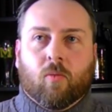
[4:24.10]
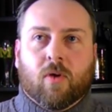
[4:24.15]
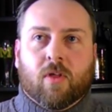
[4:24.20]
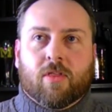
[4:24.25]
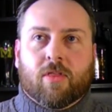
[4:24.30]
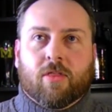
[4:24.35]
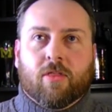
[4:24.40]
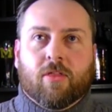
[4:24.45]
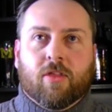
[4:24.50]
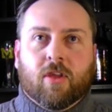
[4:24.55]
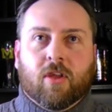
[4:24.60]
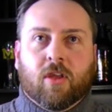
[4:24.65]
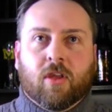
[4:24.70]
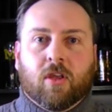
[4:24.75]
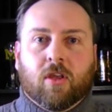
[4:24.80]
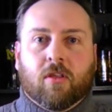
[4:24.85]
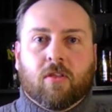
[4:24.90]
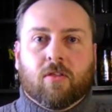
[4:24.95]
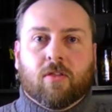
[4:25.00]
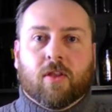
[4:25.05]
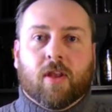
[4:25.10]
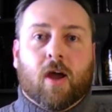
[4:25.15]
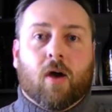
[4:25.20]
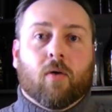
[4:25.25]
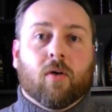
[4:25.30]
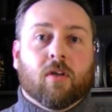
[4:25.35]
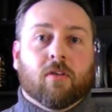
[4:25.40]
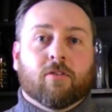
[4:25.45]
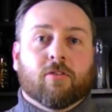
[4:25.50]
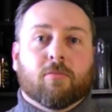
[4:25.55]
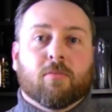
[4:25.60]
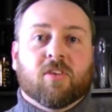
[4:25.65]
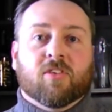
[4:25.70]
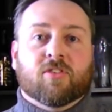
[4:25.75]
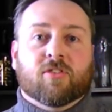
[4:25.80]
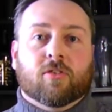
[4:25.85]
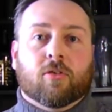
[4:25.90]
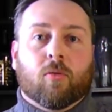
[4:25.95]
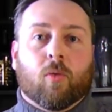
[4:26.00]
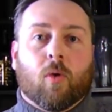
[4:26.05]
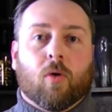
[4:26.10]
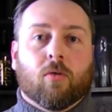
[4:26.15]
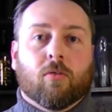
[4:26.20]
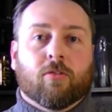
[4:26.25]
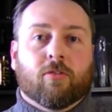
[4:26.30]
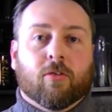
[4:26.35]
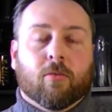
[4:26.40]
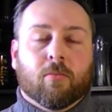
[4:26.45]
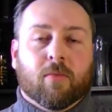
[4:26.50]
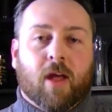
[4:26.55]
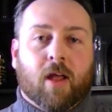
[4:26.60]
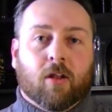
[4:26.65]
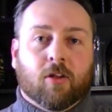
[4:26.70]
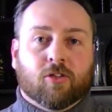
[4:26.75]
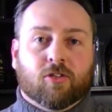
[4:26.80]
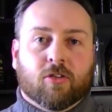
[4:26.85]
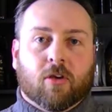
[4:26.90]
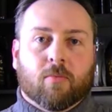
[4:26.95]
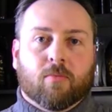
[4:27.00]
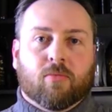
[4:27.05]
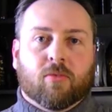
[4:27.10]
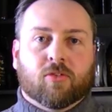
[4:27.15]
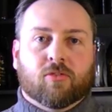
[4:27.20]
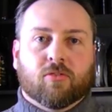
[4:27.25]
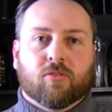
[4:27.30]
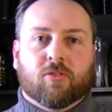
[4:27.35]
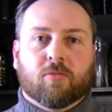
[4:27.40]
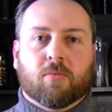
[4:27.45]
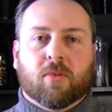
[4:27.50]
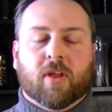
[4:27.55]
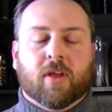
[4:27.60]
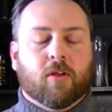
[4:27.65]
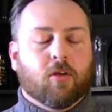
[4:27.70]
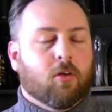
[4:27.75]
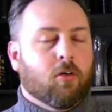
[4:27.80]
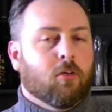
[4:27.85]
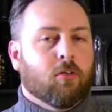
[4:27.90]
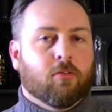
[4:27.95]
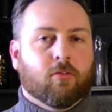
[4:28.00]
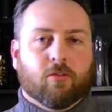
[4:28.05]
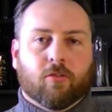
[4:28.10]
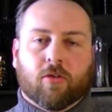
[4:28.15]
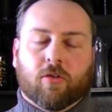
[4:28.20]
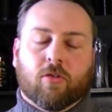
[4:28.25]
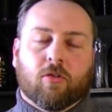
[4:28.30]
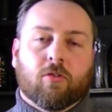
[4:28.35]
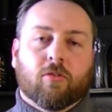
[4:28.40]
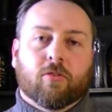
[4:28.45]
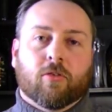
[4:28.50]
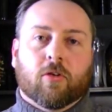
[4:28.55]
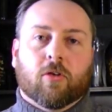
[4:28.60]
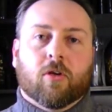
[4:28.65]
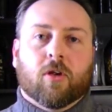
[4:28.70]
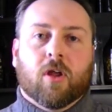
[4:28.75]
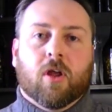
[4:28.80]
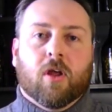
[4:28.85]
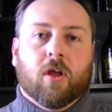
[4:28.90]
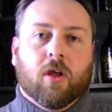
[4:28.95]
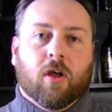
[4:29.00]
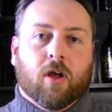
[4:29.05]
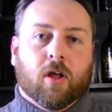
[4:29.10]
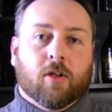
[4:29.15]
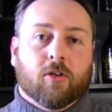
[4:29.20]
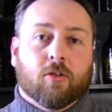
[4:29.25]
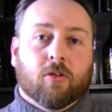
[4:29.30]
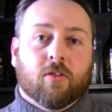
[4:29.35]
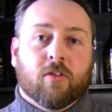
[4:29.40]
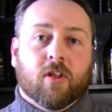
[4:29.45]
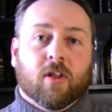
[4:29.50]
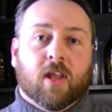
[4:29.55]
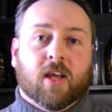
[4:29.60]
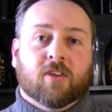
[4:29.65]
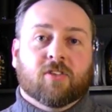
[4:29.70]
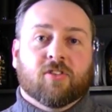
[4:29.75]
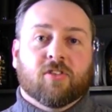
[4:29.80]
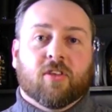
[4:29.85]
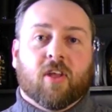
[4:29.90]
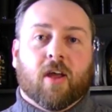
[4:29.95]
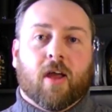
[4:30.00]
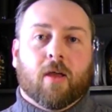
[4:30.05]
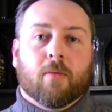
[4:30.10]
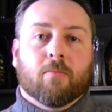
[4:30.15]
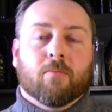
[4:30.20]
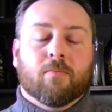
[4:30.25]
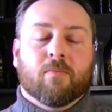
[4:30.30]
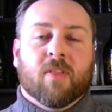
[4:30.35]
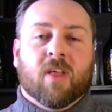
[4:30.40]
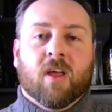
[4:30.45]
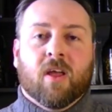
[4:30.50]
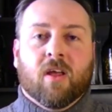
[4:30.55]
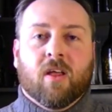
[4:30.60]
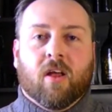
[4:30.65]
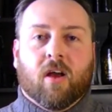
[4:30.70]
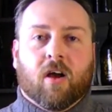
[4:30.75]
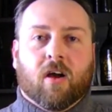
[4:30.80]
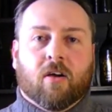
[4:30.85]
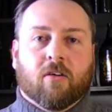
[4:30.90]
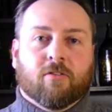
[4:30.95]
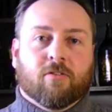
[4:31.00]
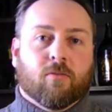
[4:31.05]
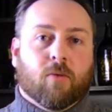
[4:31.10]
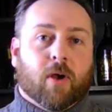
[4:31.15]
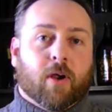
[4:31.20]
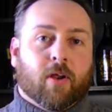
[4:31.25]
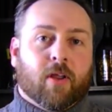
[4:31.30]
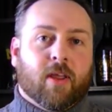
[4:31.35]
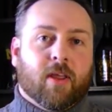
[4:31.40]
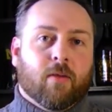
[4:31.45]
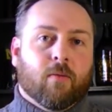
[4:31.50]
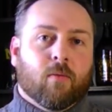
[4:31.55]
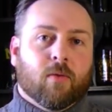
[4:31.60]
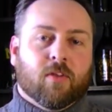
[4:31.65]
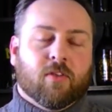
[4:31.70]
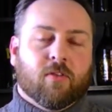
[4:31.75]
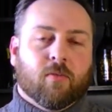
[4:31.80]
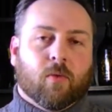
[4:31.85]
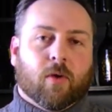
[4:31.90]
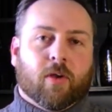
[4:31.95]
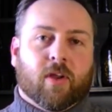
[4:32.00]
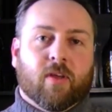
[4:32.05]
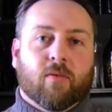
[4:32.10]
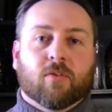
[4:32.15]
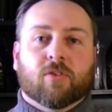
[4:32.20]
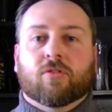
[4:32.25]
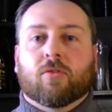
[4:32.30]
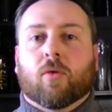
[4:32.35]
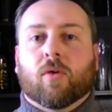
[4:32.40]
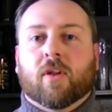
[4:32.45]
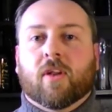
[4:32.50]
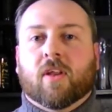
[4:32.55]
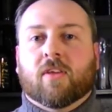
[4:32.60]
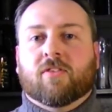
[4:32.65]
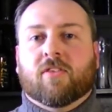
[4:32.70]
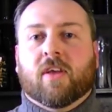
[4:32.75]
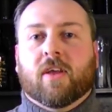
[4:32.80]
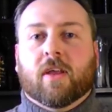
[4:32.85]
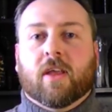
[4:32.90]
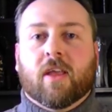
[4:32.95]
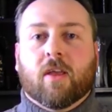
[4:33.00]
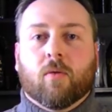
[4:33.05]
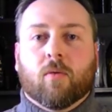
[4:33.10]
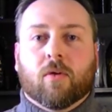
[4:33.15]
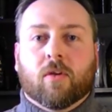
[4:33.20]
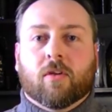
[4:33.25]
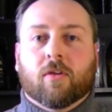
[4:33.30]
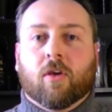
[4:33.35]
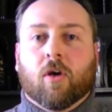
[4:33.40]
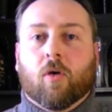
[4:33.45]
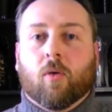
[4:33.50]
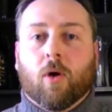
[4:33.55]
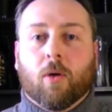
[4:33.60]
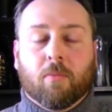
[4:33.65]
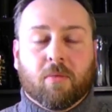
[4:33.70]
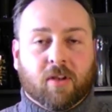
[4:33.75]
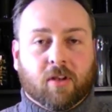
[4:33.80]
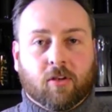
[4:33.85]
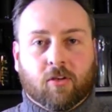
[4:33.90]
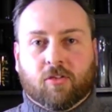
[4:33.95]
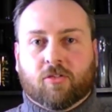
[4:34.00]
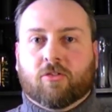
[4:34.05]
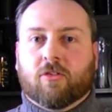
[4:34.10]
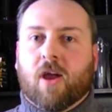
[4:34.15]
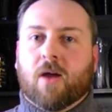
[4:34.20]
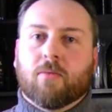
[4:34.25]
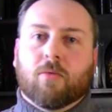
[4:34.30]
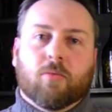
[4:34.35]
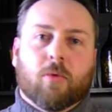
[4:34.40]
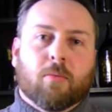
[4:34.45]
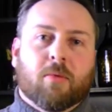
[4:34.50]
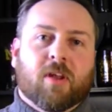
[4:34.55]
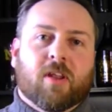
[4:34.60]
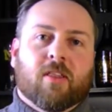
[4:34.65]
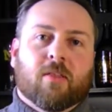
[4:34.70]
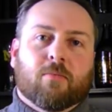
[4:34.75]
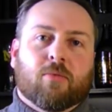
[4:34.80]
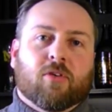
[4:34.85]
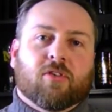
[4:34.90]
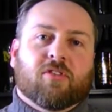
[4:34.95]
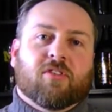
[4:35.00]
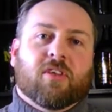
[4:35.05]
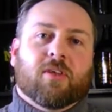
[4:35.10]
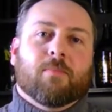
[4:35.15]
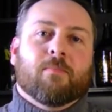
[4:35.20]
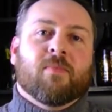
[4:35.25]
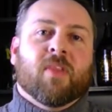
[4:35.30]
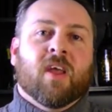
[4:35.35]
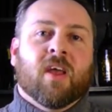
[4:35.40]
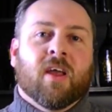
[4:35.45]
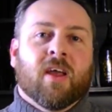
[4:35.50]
with the now infamous quote from Donald Trump, which was played over and over during the election time, of where he was quoted as saying he would go up and just grab a woman in the pussy.